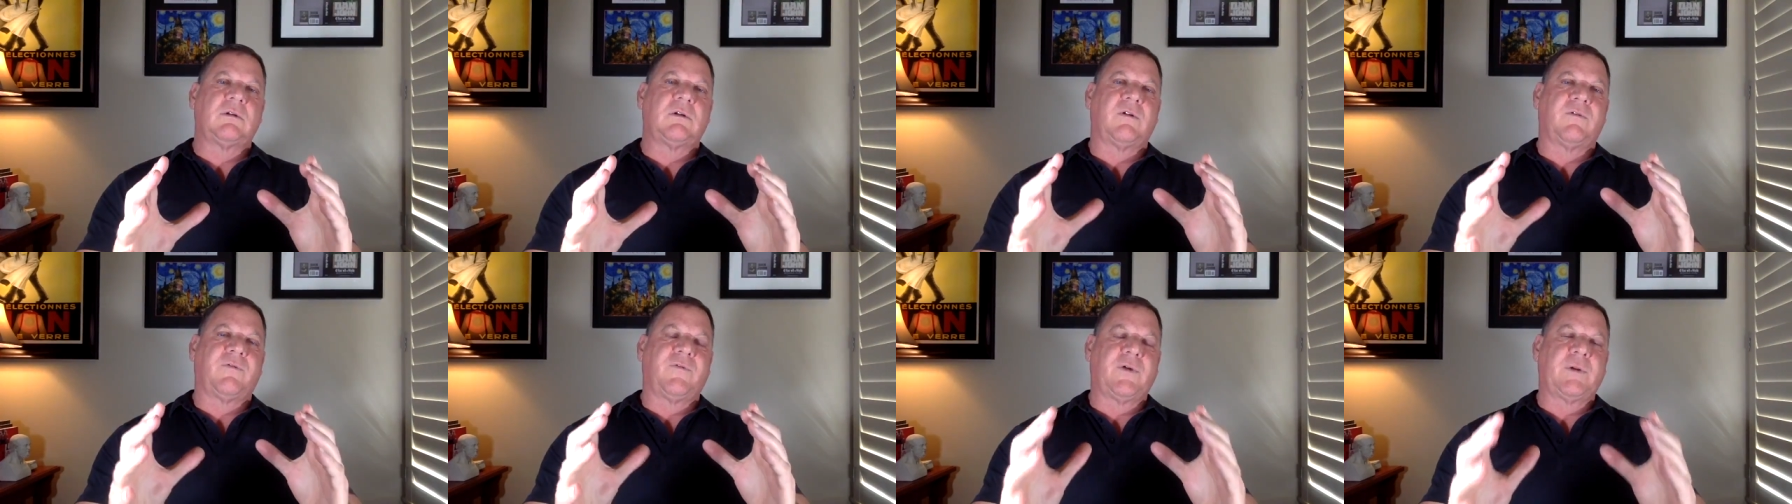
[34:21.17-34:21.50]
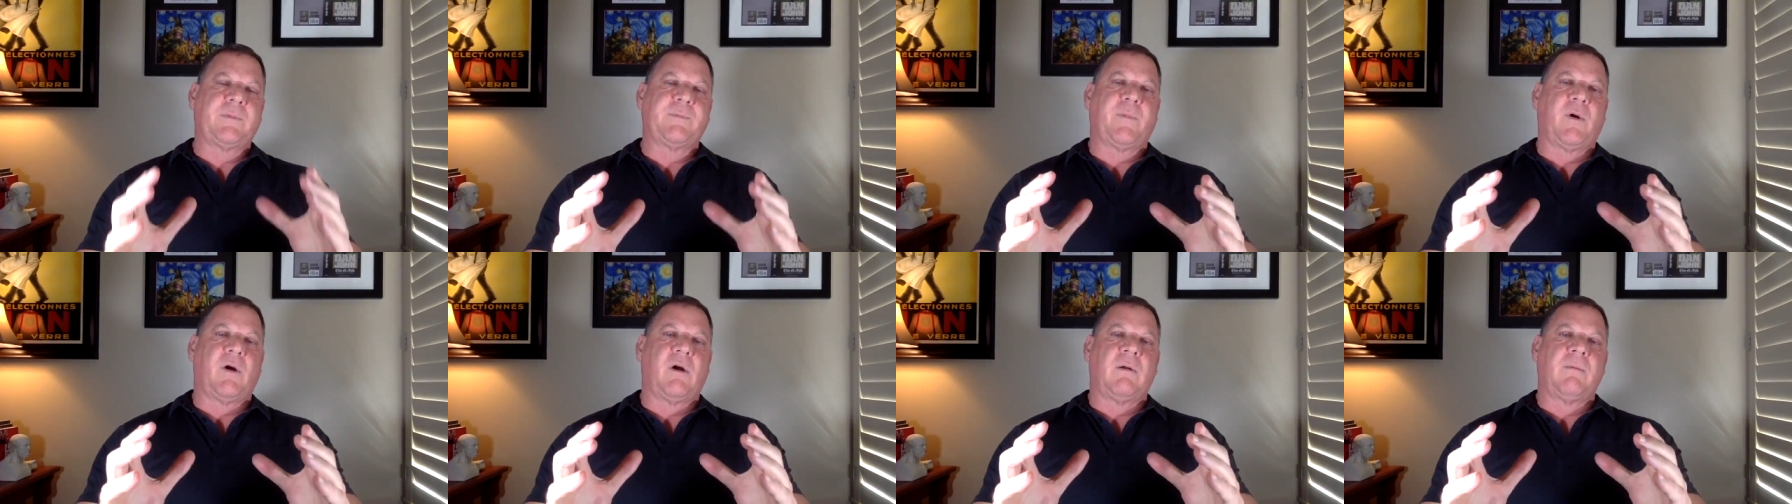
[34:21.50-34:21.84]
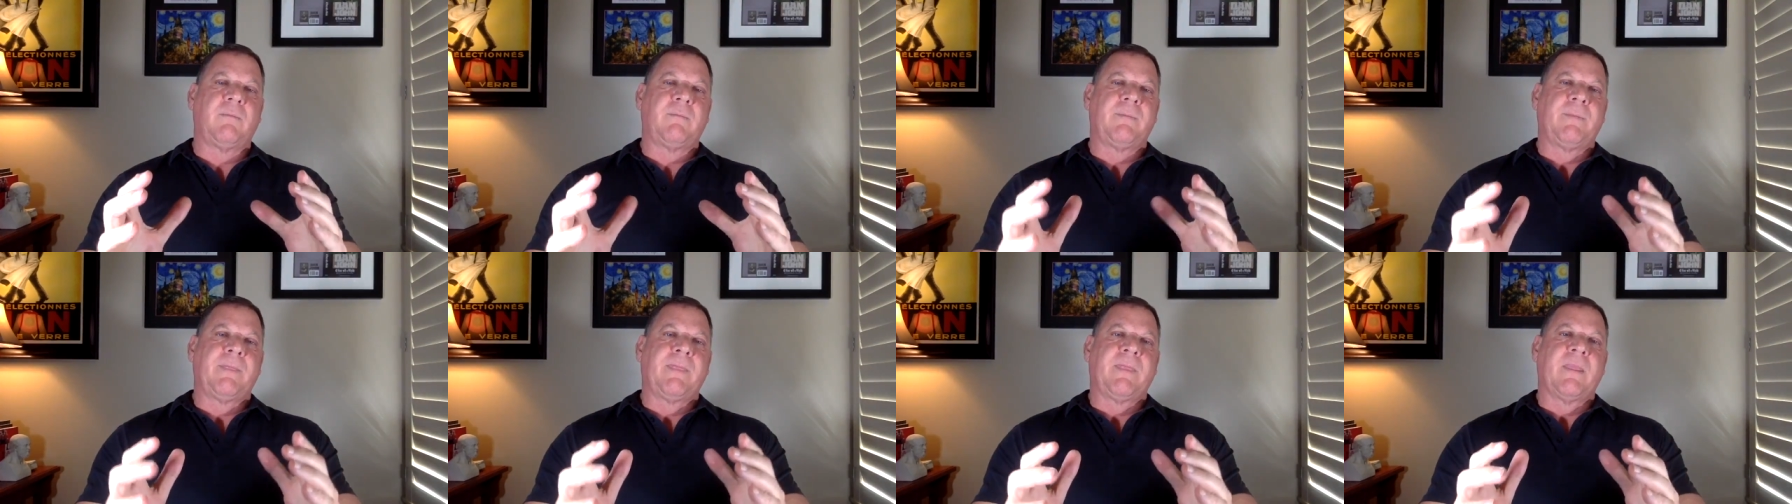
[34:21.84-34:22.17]
football,
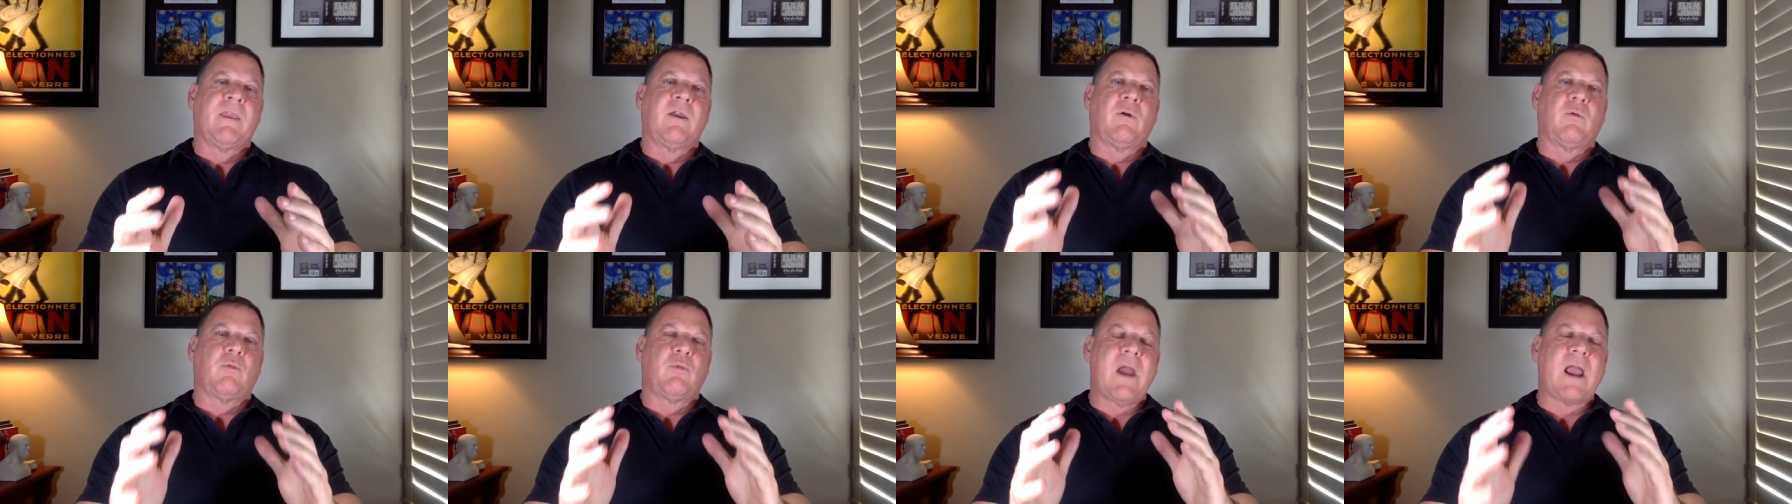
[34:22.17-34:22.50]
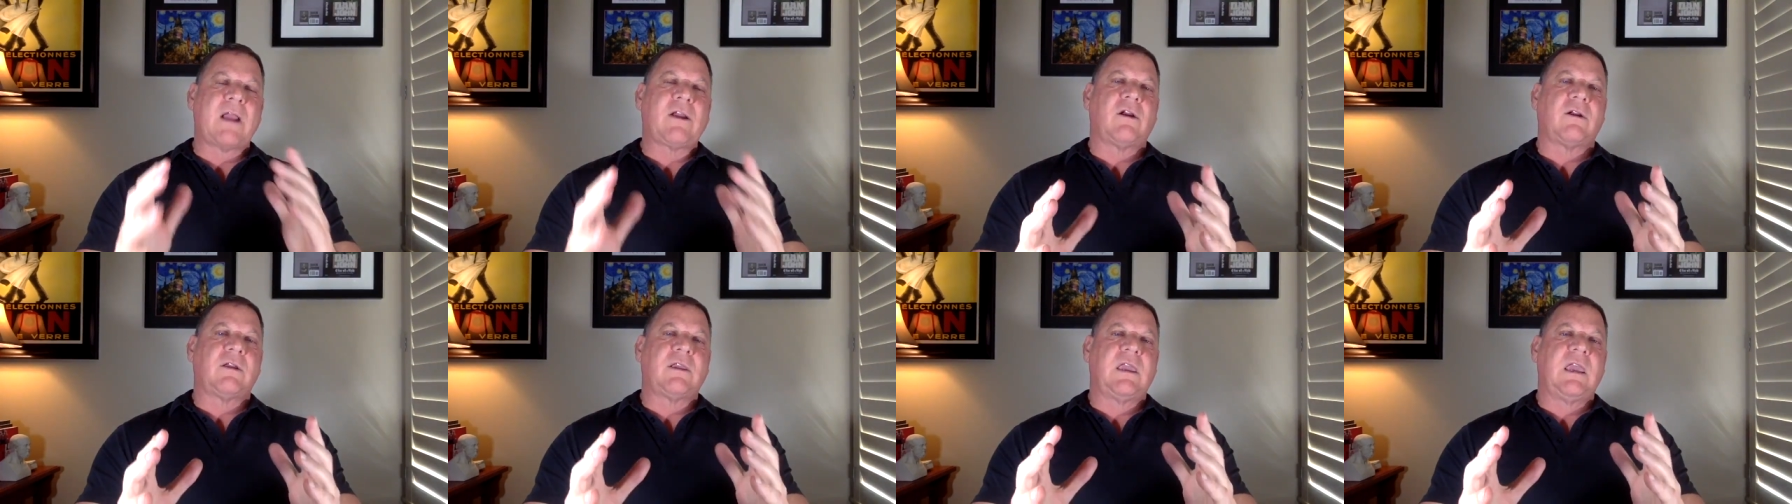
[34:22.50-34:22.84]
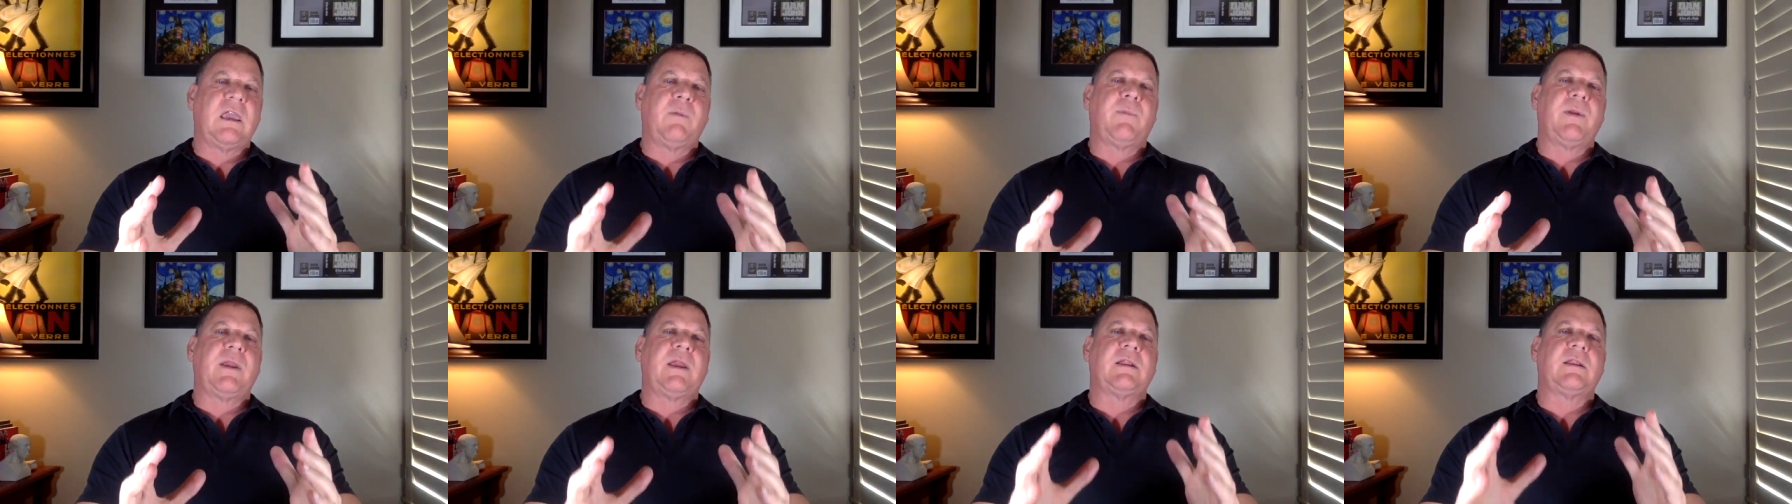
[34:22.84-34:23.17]
record
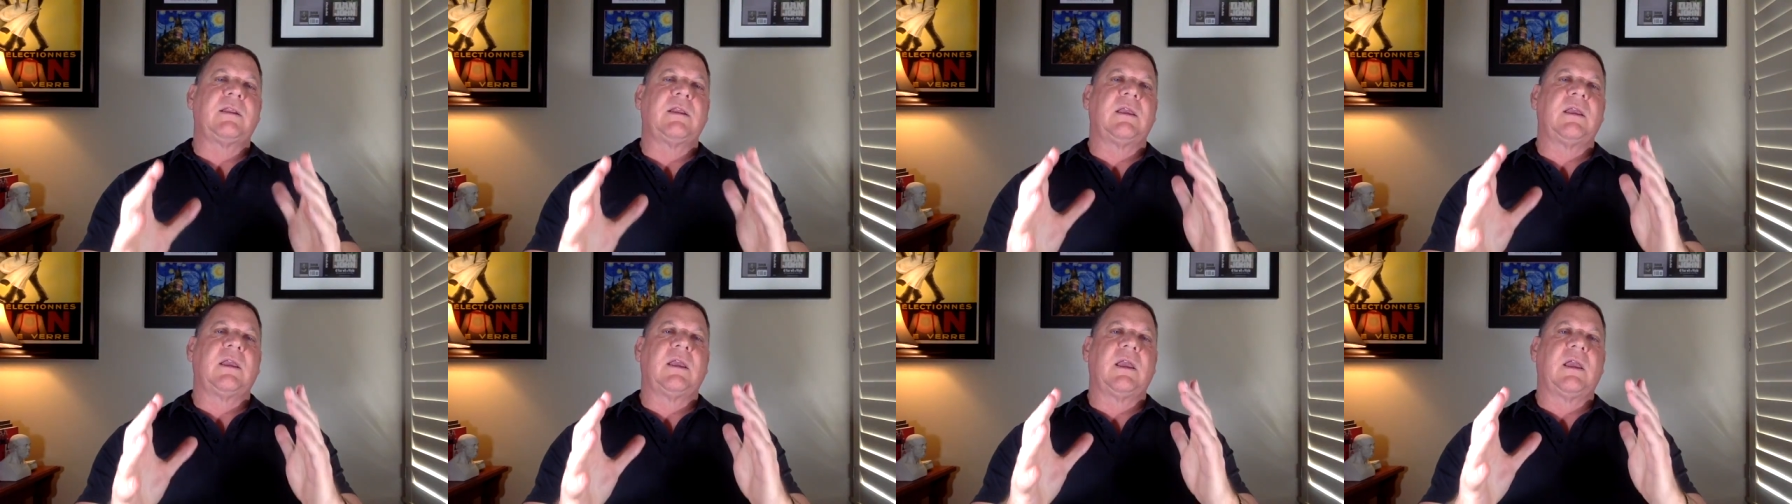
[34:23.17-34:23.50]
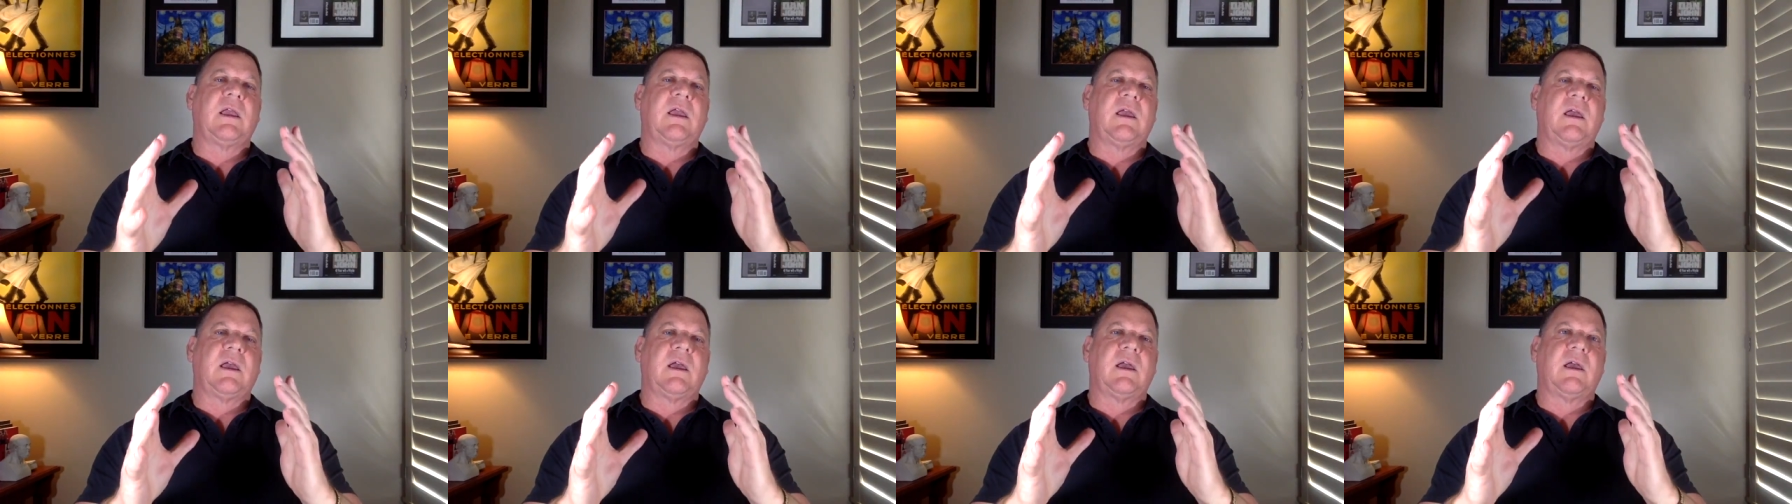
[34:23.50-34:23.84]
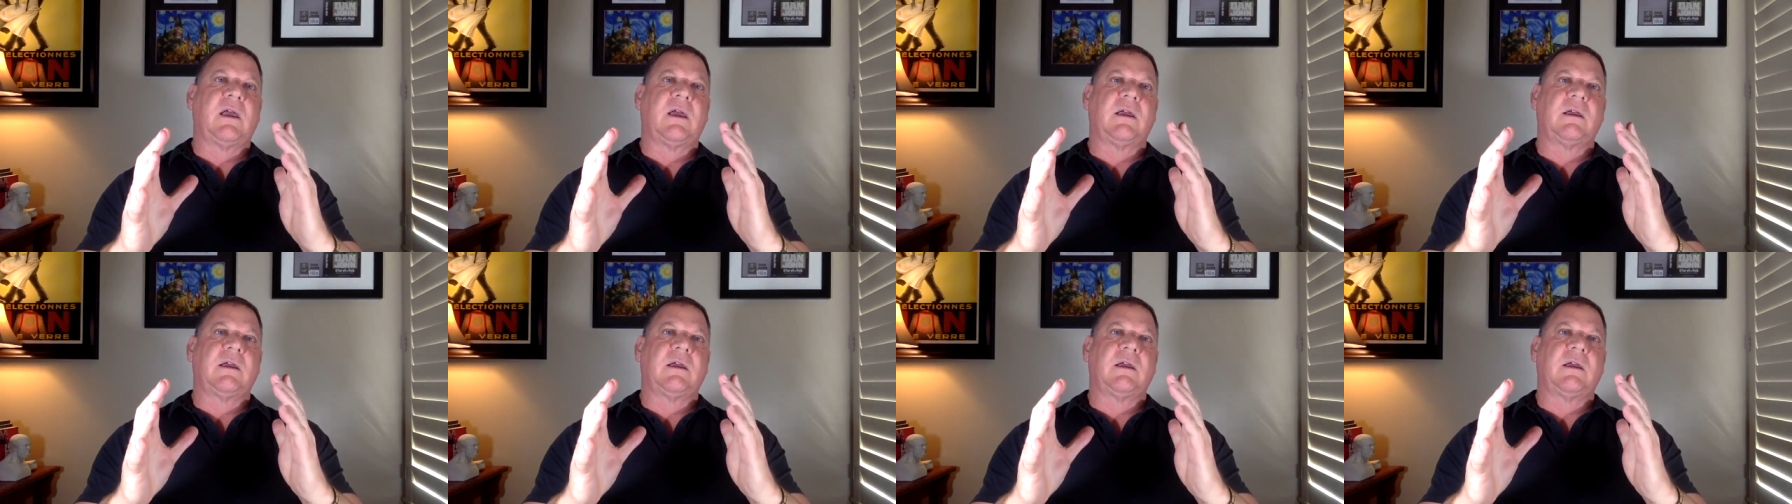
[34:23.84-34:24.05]
keeping, uh,